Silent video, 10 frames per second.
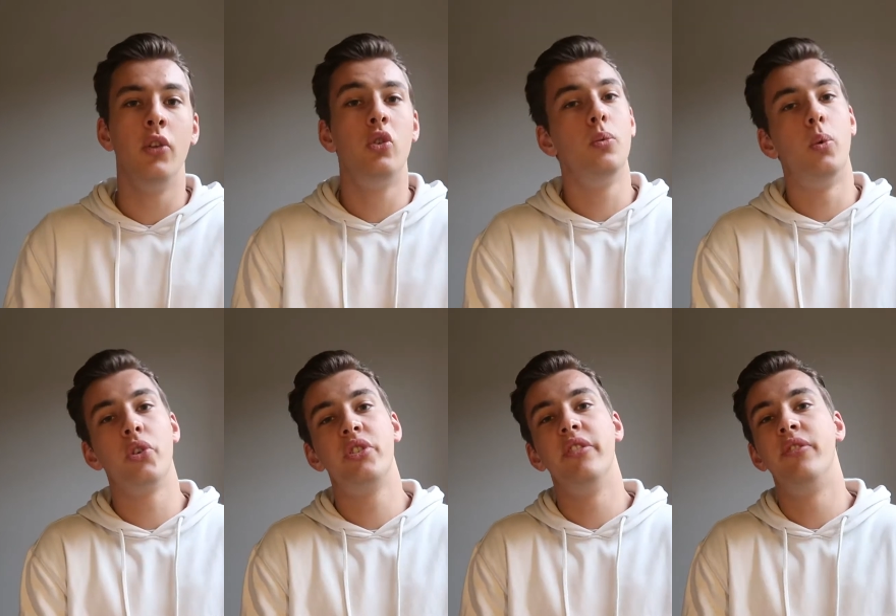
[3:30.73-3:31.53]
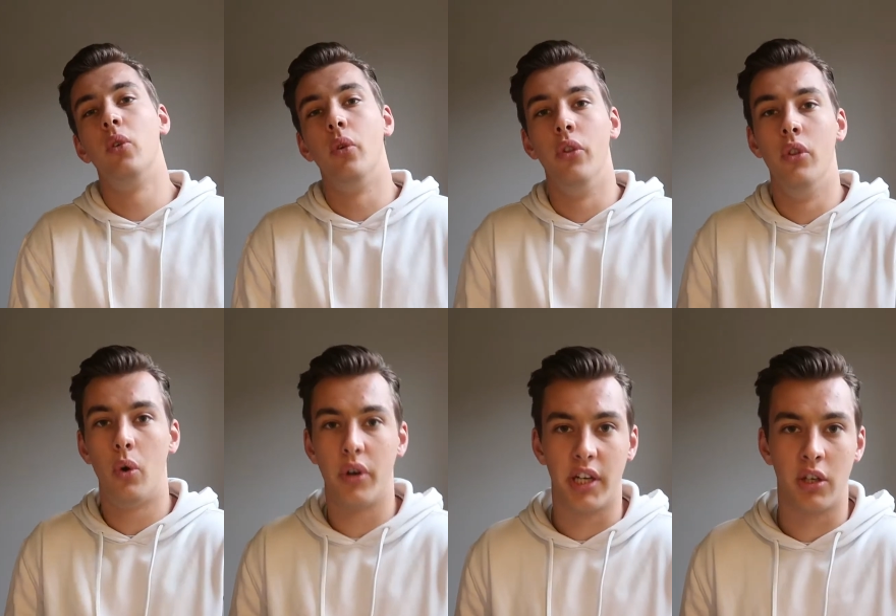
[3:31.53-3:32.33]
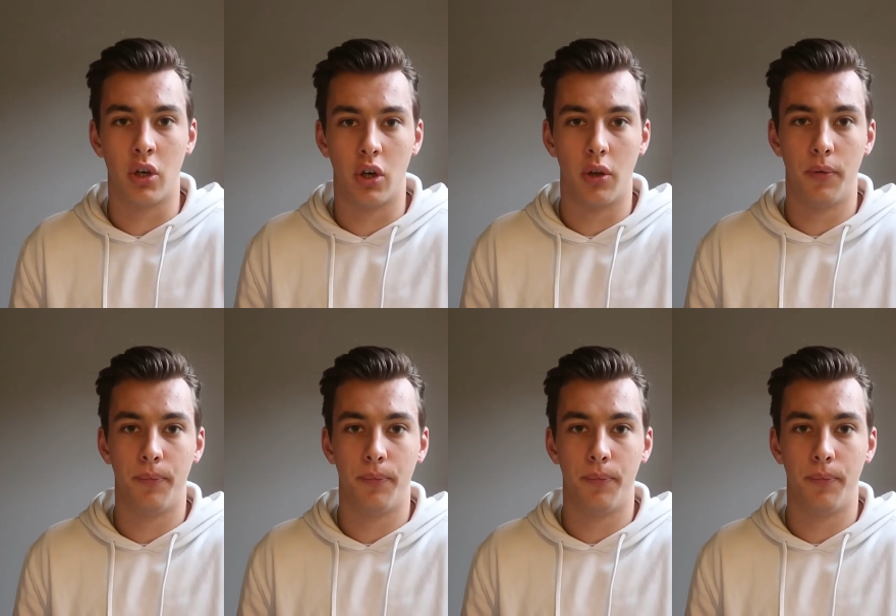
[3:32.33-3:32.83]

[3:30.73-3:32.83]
towards the full Nordic curl.